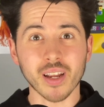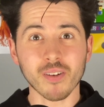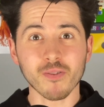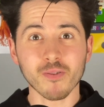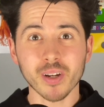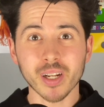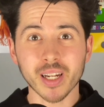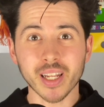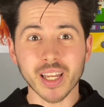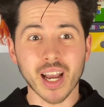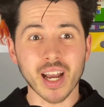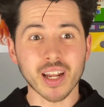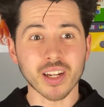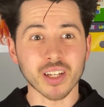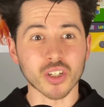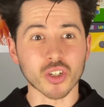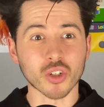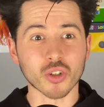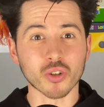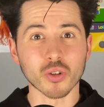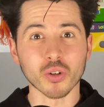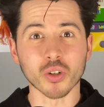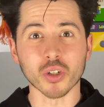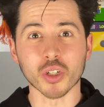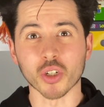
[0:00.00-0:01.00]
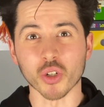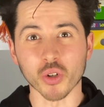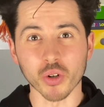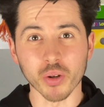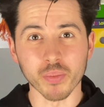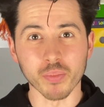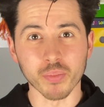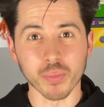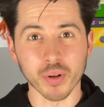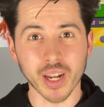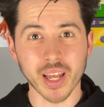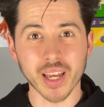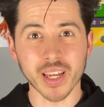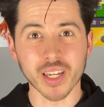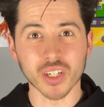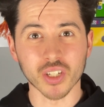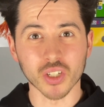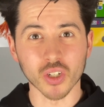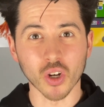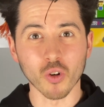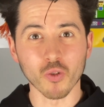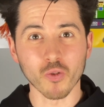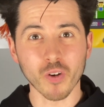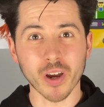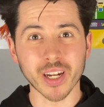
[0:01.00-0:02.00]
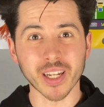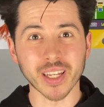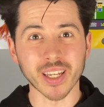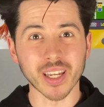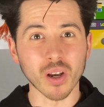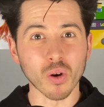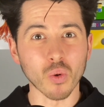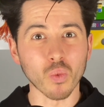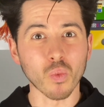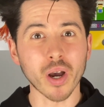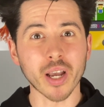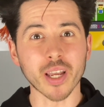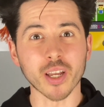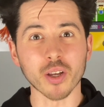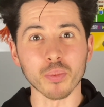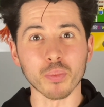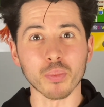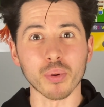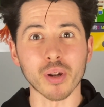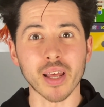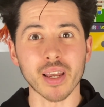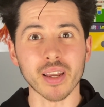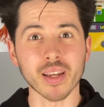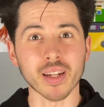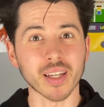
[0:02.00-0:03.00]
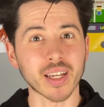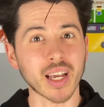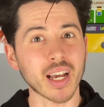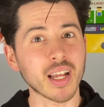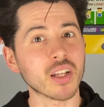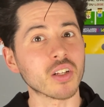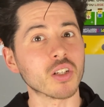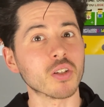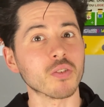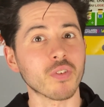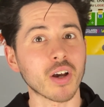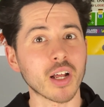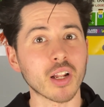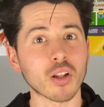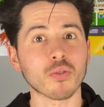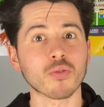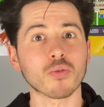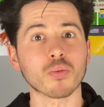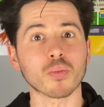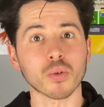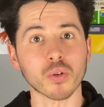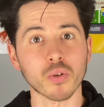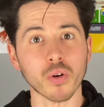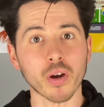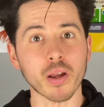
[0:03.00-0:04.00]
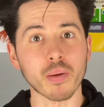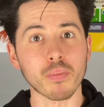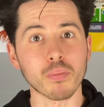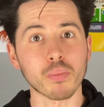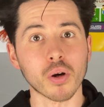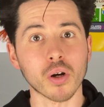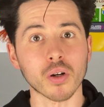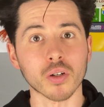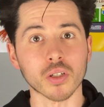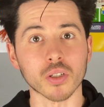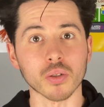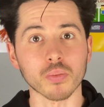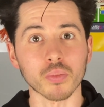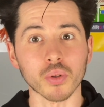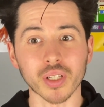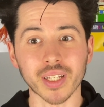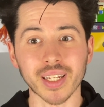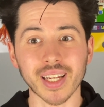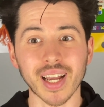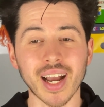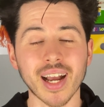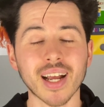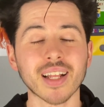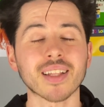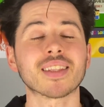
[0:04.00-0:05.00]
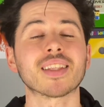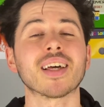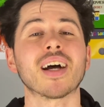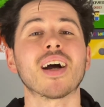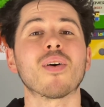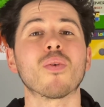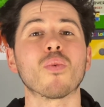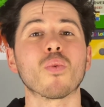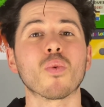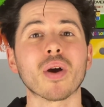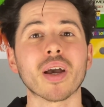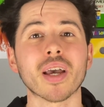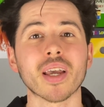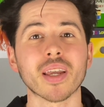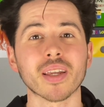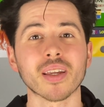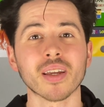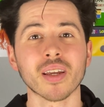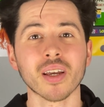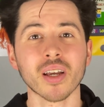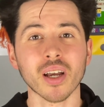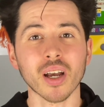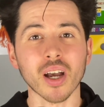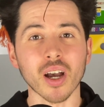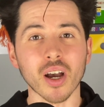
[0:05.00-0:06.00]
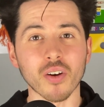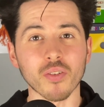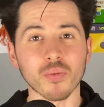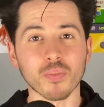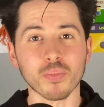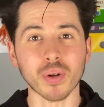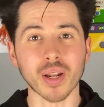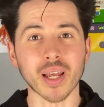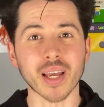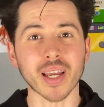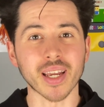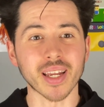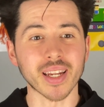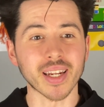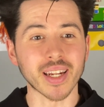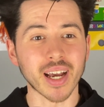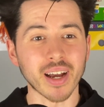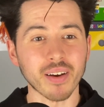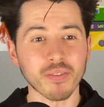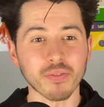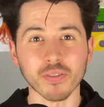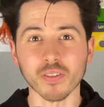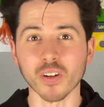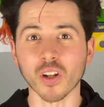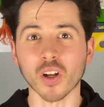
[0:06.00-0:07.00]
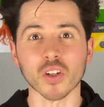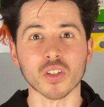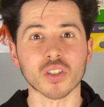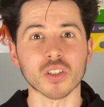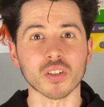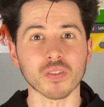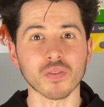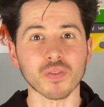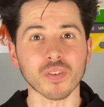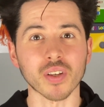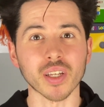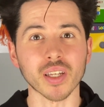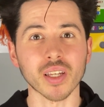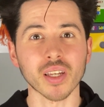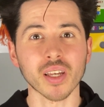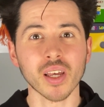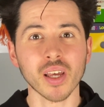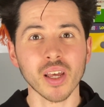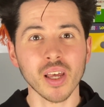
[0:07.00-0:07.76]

really had a structure in place already, a way of playing kind of developed from Graham Potter, but they had that way of playing, that philosophy,